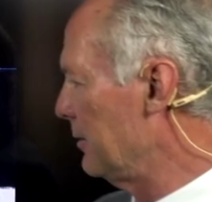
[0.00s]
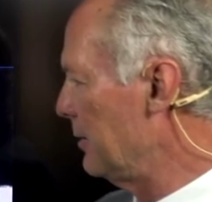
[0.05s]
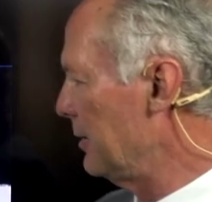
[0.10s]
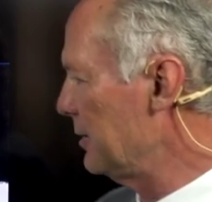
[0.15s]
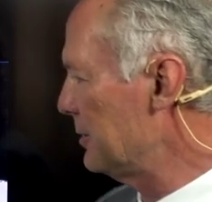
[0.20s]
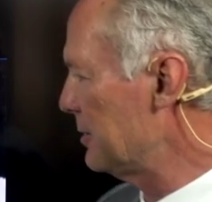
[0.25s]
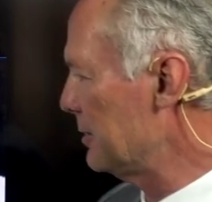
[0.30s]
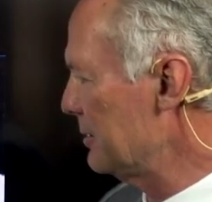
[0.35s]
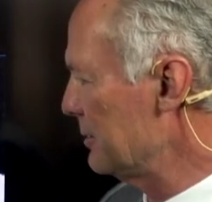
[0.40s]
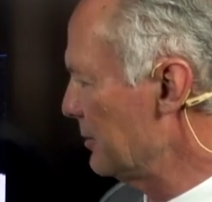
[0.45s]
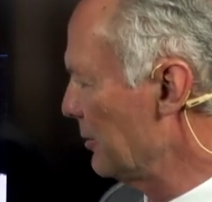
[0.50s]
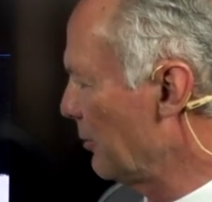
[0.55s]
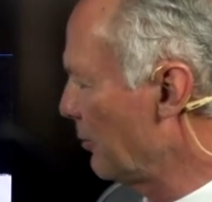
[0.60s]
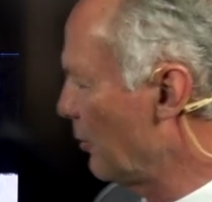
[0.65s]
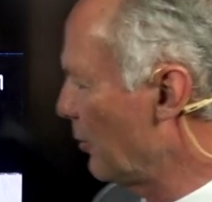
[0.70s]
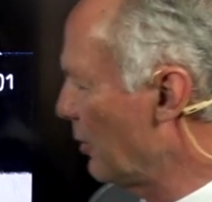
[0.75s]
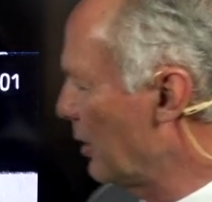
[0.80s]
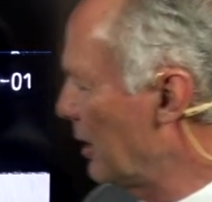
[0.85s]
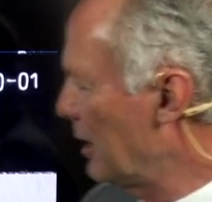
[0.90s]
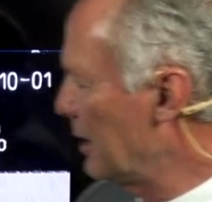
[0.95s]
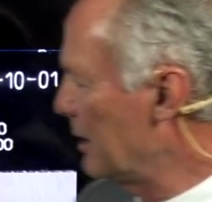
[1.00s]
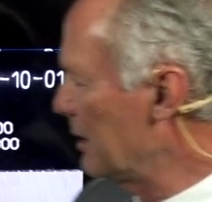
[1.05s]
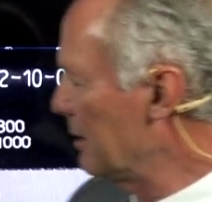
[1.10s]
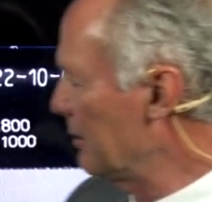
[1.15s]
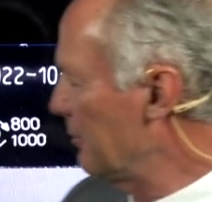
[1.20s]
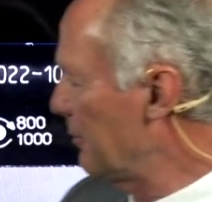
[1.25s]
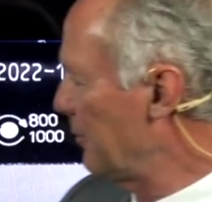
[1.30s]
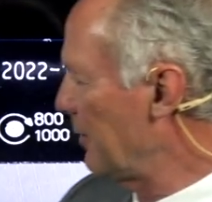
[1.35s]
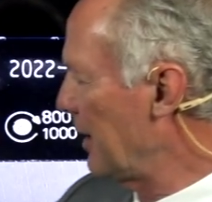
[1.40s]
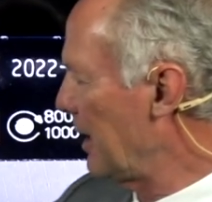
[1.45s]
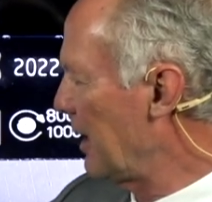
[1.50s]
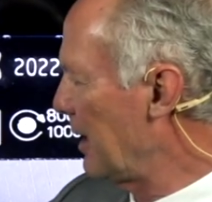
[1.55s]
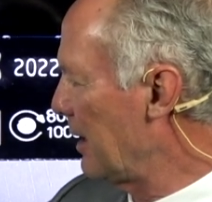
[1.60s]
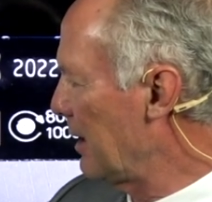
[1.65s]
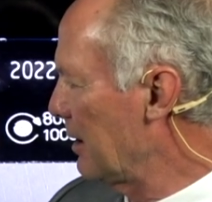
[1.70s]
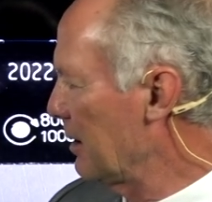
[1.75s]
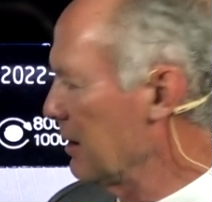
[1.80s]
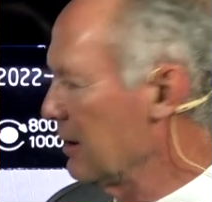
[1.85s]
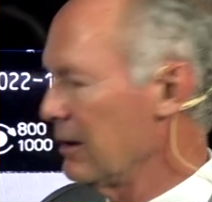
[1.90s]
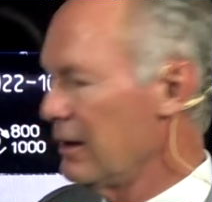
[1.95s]
This is a one
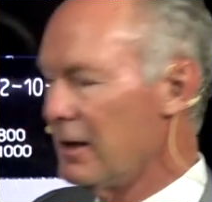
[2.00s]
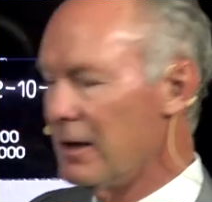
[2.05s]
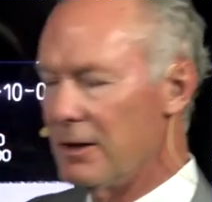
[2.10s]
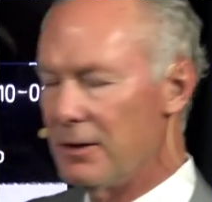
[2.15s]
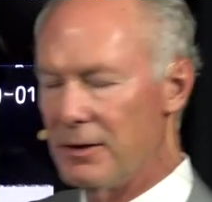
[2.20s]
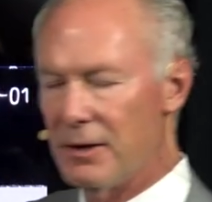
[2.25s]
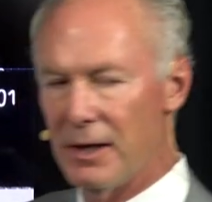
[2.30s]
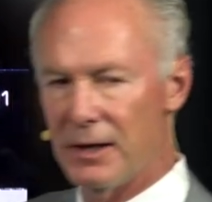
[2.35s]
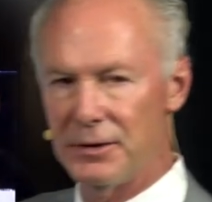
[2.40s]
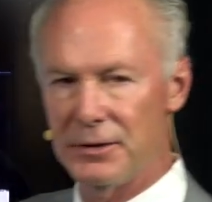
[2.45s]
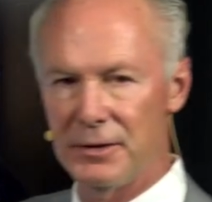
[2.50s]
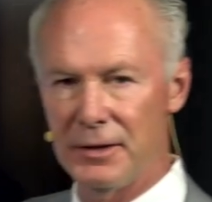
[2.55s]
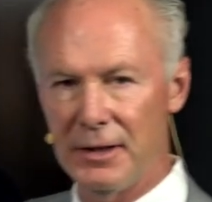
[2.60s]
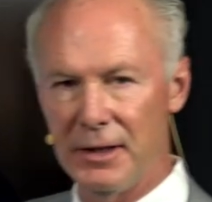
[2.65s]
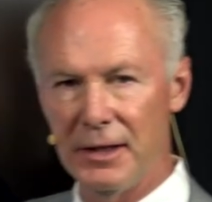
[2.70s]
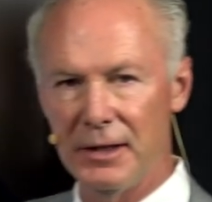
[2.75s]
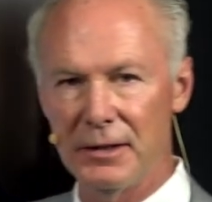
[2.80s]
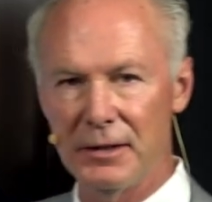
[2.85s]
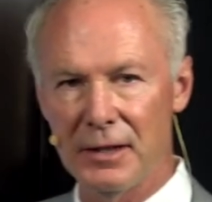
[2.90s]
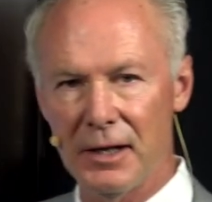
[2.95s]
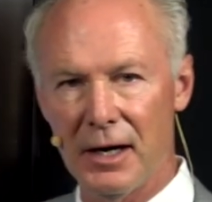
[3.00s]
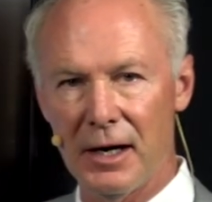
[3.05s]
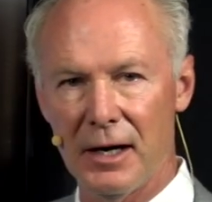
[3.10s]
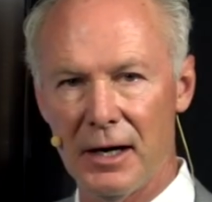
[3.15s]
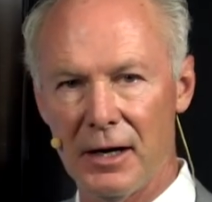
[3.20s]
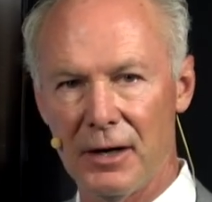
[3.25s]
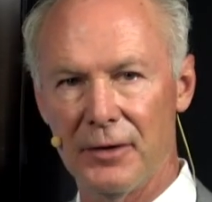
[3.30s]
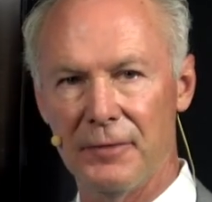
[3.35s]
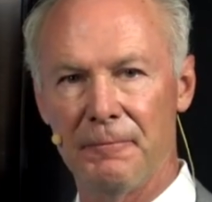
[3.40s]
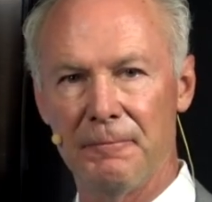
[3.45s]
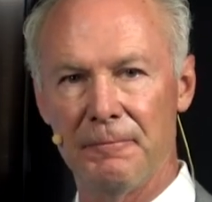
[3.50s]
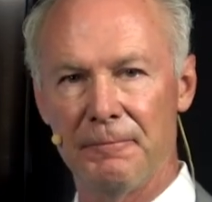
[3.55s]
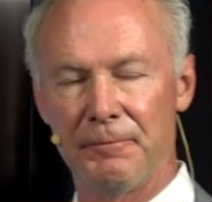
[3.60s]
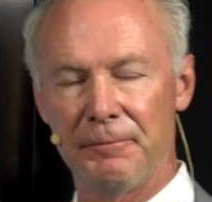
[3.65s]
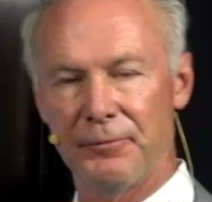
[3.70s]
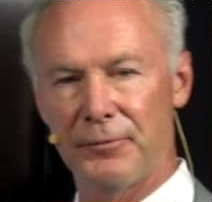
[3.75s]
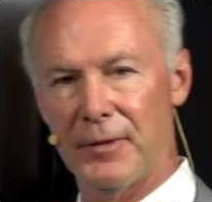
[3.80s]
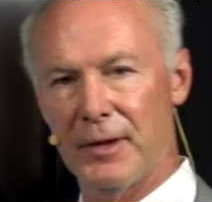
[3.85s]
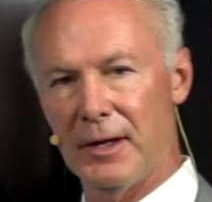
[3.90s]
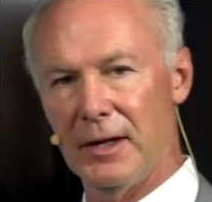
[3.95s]
file, does the entire
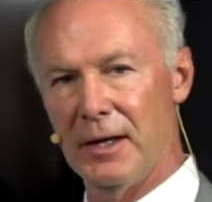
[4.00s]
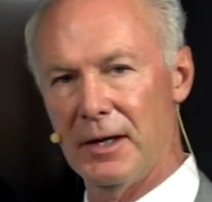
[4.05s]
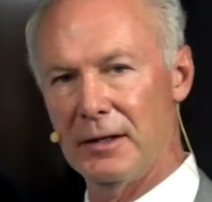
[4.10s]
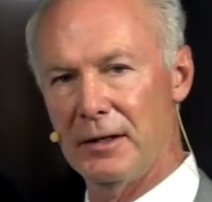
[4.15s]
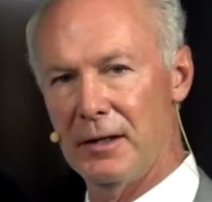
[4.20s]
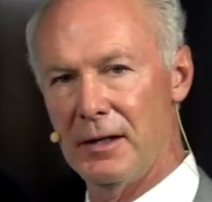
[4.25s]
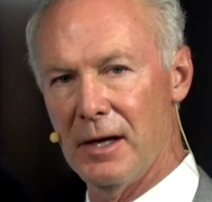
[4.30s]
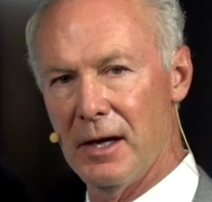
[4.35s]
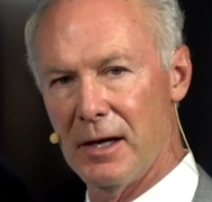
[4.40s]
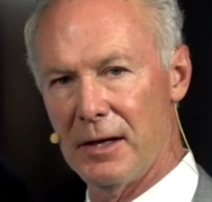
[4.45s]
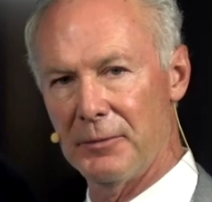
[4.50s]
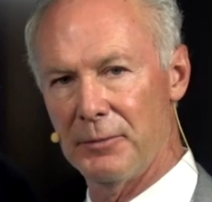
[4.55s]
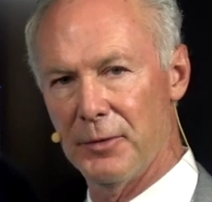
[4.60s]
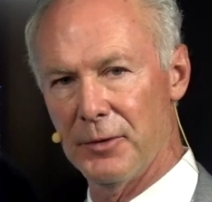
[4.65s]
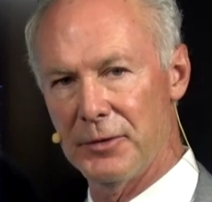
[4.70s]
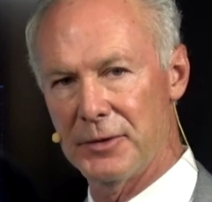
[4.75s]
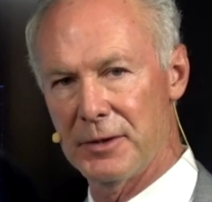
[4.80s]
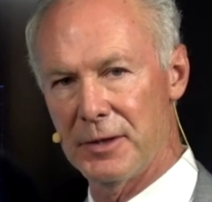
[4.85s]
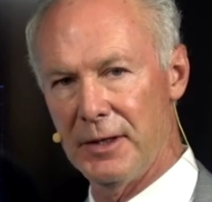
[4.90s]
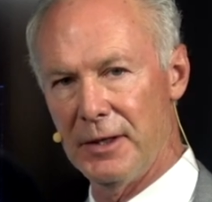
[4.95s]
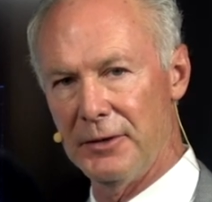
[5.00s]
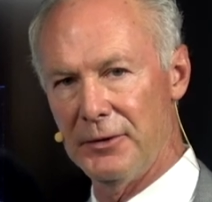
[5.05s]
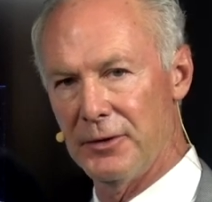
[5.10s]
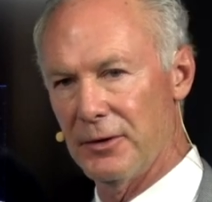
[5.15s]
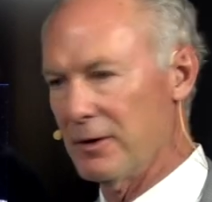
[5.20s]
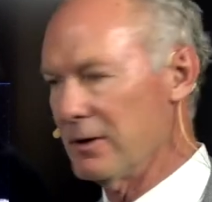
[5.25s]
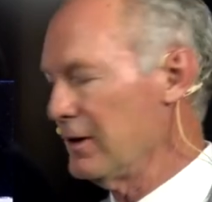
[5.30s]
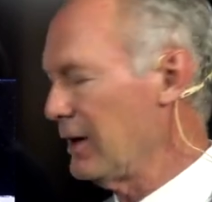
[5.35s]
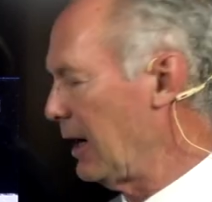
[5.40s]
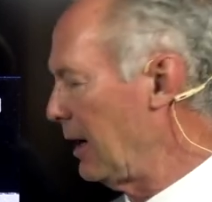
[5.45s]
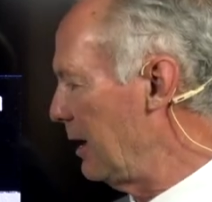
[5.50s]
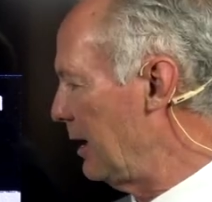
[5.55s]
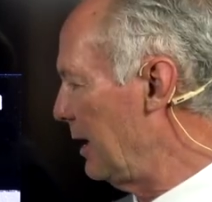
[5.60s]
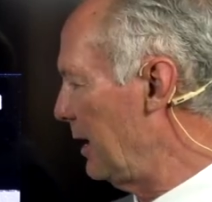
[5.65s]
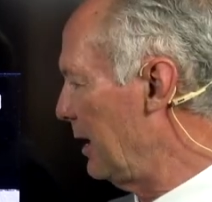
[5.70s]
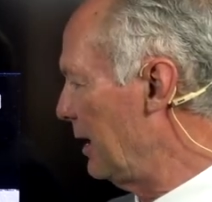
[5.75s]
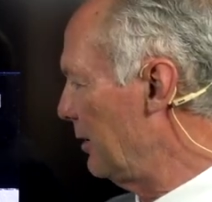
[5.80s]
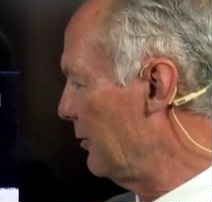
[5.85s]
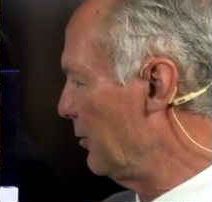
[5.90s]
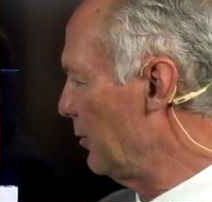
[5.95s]
endodontic procedure.
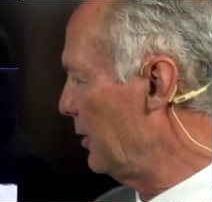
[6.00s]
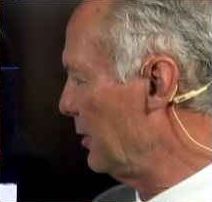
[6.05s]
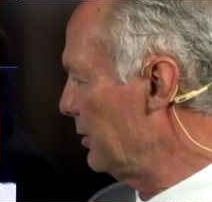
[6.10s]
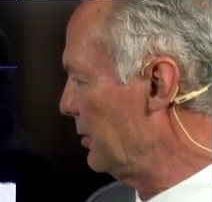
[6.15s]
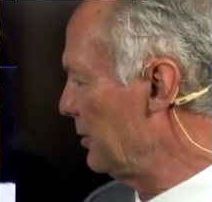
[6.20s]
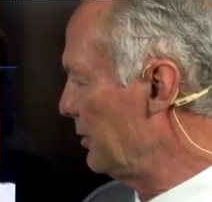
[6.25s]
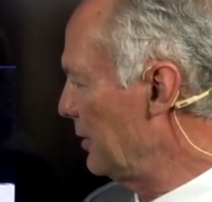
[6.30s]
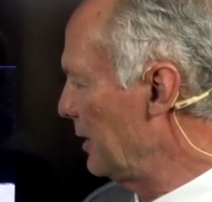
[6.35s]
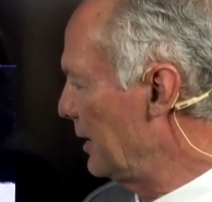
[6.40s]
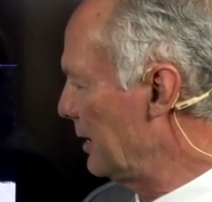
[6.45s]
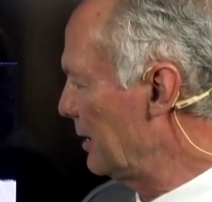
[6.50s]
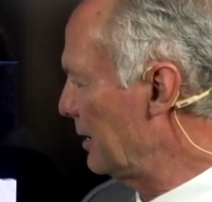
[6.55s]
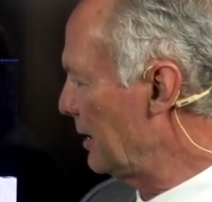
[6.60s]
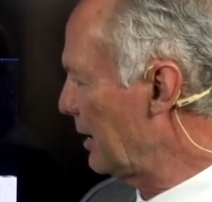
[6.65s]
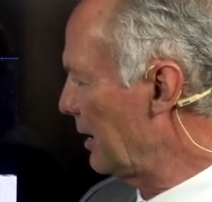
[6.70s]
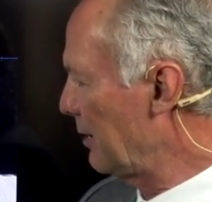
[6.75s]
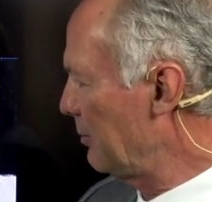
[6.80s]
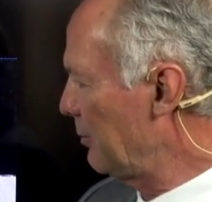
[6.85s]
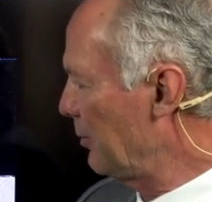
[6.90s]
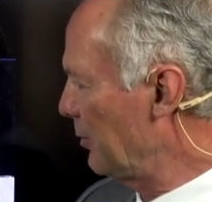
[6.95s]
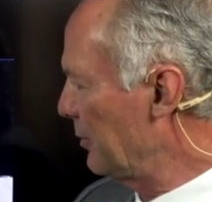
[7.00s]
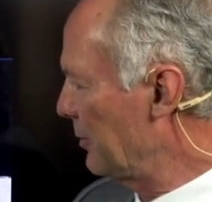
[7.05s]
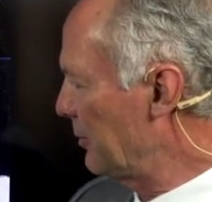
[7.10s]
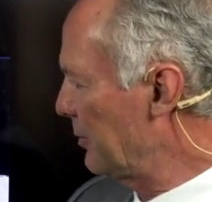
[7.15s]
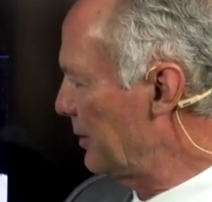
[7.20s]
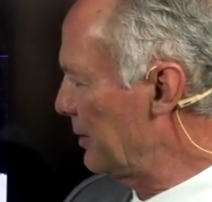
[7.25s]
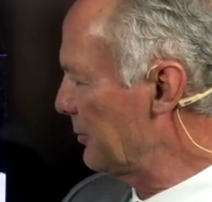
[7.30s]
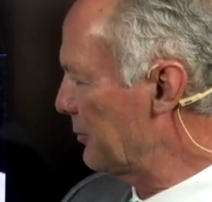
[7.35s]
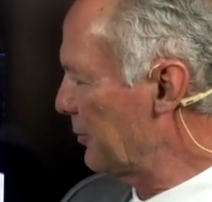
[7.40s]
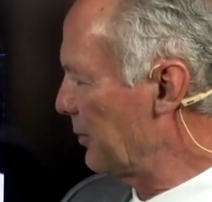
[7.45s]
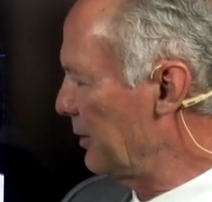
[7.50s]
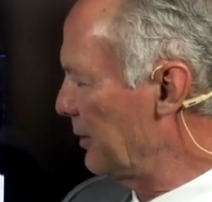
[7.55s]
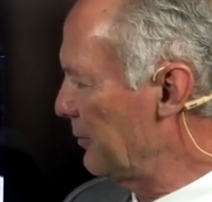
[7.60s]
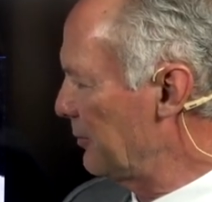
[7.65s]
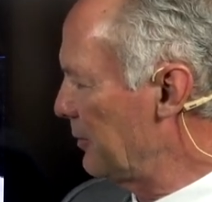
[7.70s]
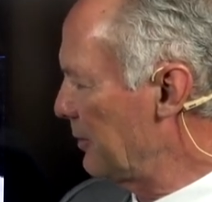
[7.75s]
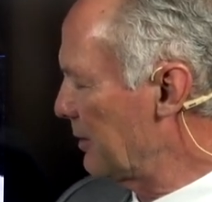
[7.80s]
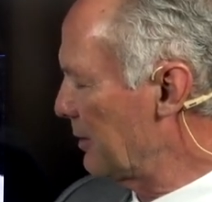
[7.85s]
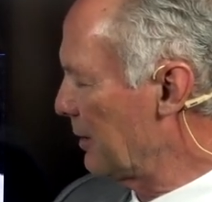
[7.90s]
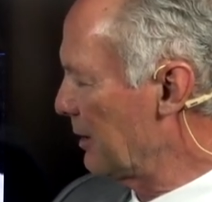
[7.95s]
And when you end up with this one, if
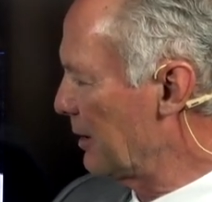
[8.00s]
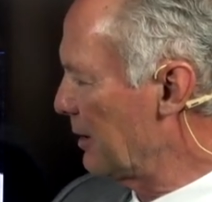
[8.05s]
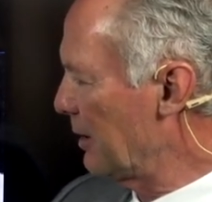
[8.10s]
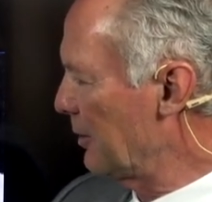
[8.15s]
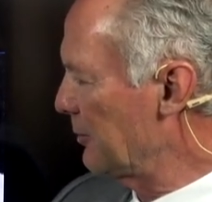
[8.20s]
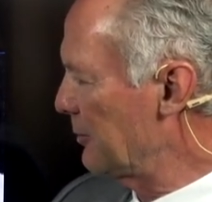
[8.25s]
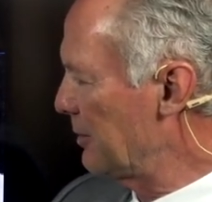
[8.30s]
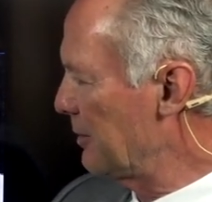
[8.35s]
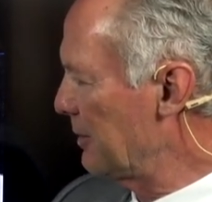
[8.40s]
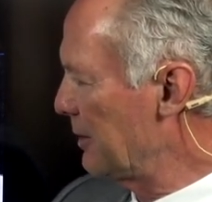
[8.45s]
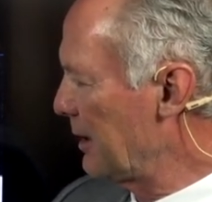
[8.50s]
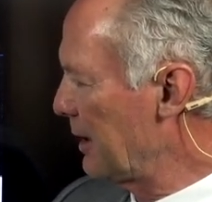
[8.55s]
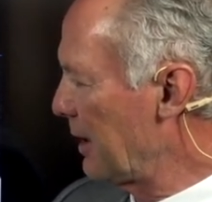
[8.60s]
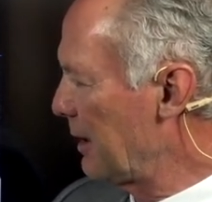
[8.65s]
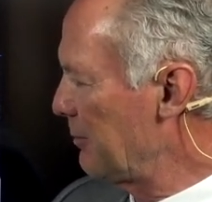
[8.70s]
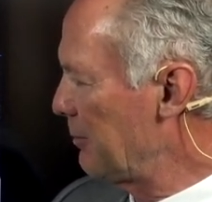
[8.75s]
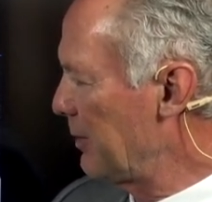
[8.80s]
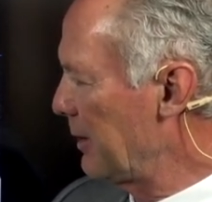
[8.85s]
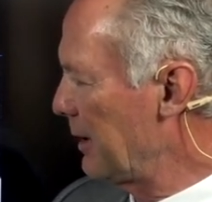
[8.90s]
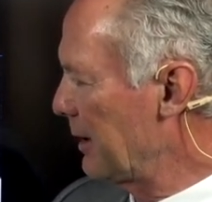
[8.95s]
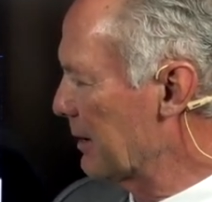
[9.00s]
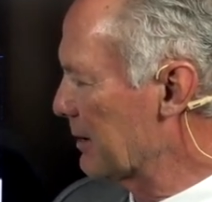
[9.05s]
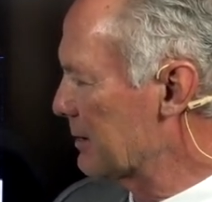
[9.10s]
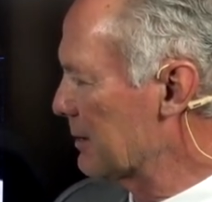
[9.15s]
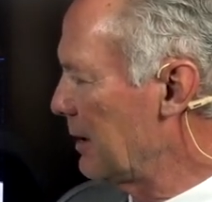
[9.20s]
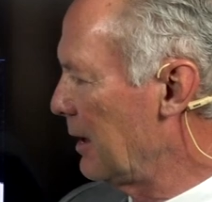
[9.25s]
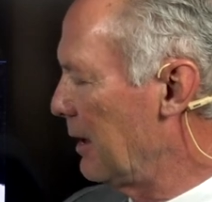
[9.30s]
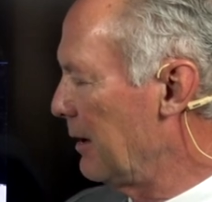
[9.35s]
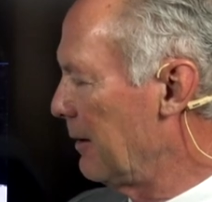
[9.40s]
you can go to the apex,